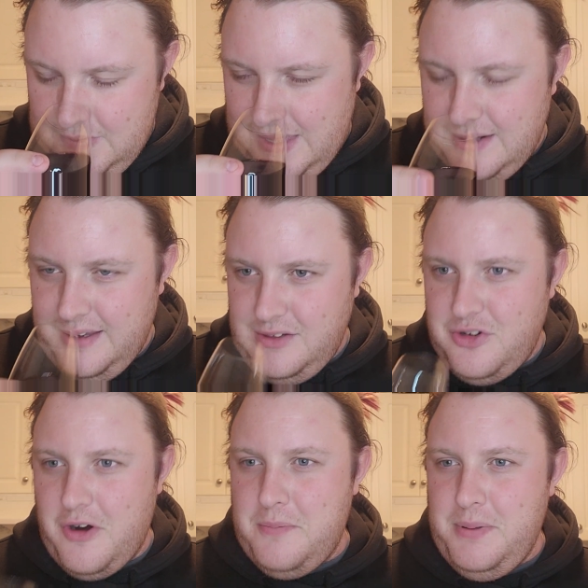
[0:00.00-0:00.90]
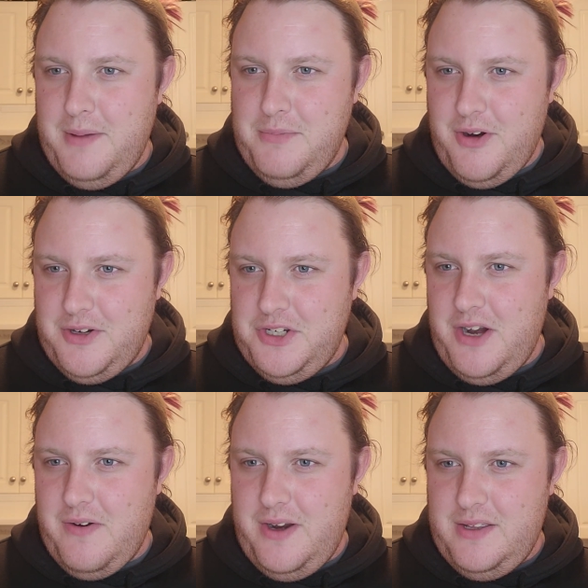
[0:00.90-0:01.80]
That like dark plum, dark
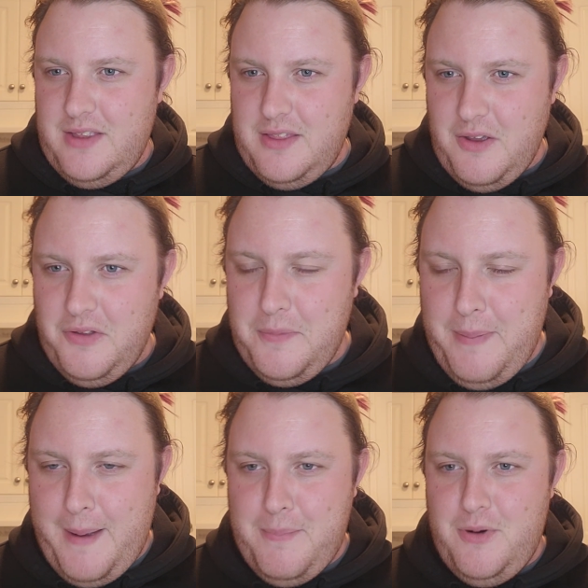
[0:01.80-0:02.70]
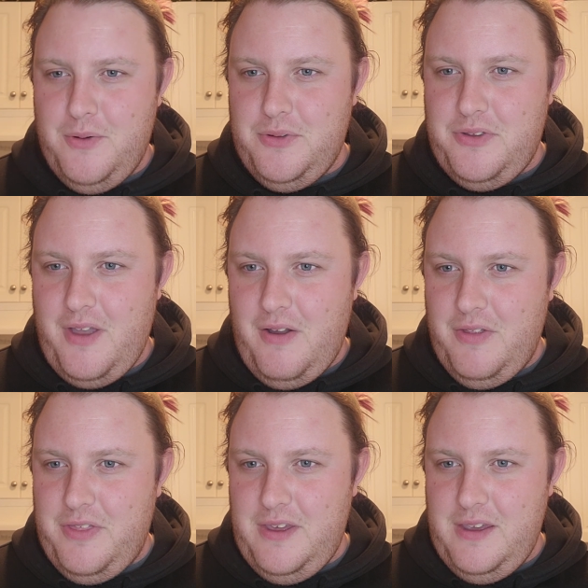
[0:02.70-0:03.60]
cherry, and then all the pepper notes,
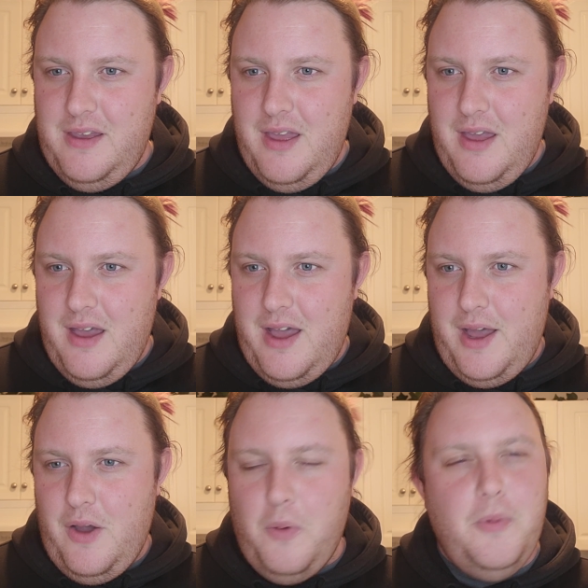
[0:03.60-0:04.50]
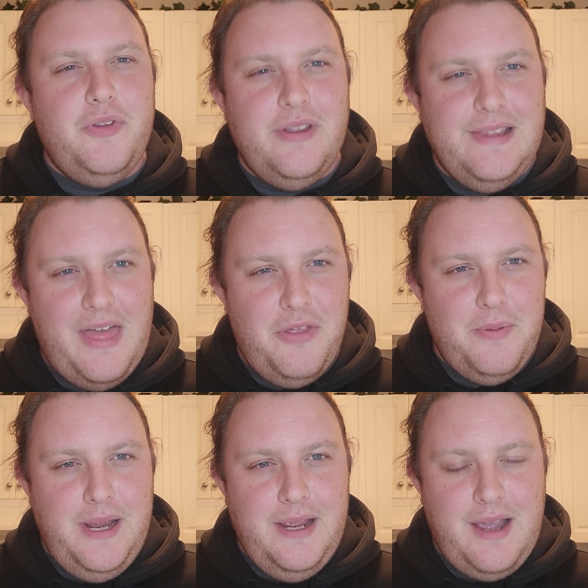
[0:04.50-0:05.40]
all the, almost a
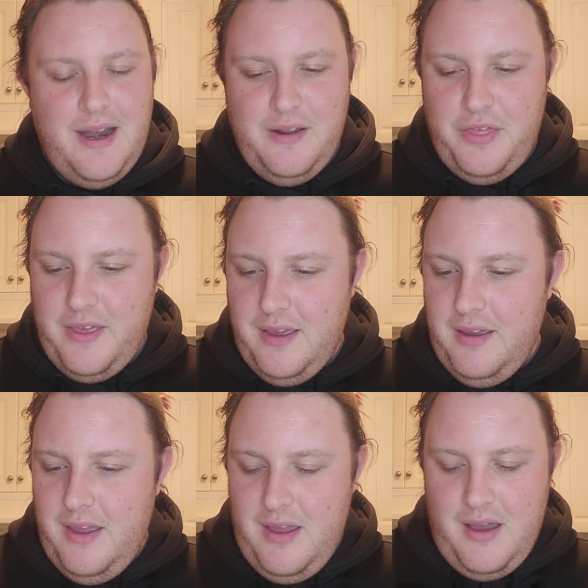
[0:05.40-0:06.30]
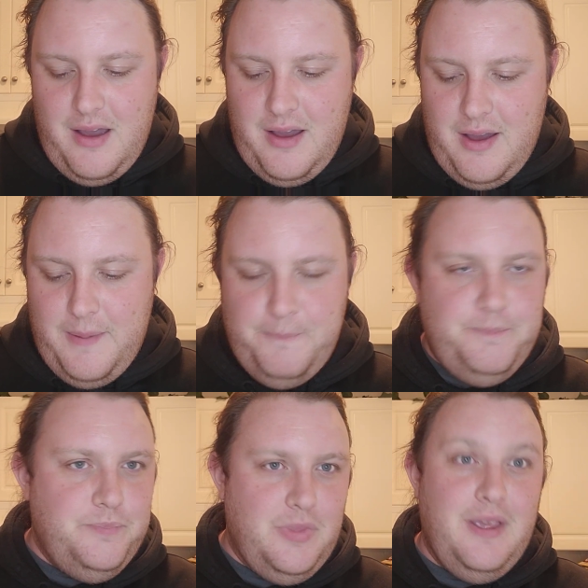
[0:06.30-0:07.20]
leathery kind of thing.
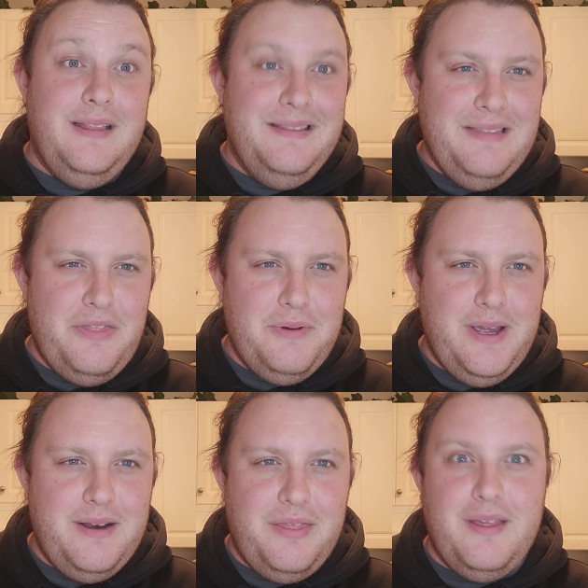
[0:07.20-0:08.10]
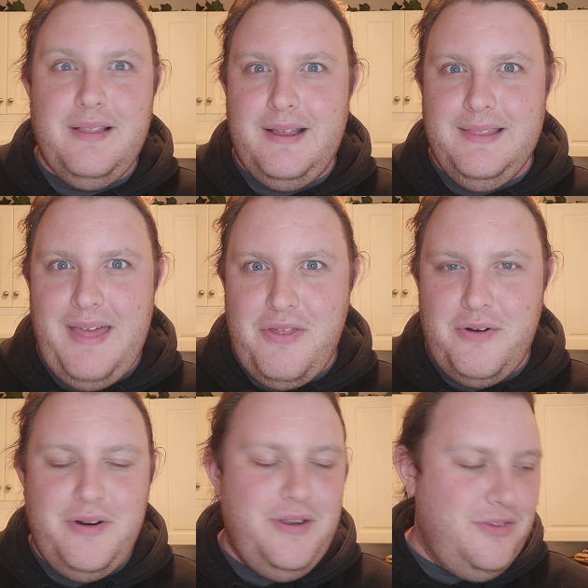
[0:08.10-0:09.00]
Like a
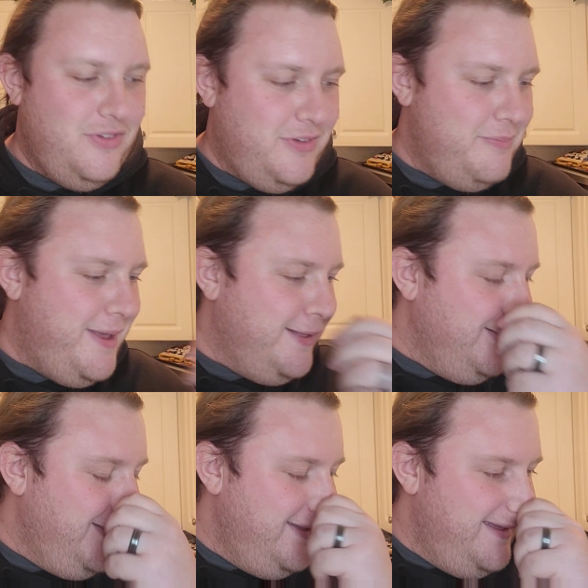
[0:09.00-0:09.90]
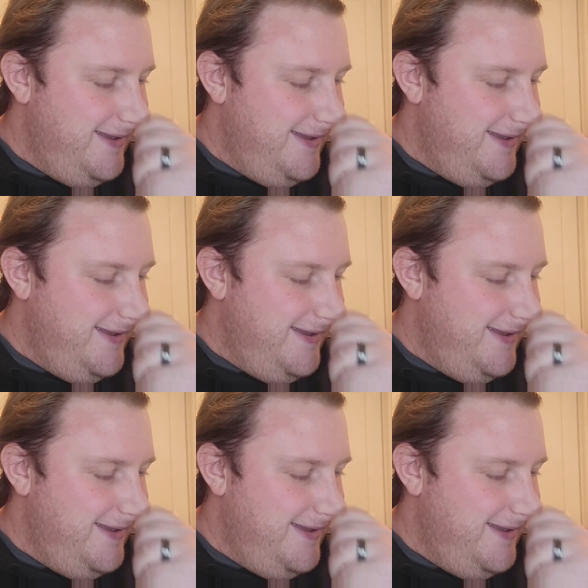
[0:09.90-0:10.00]
leather smell.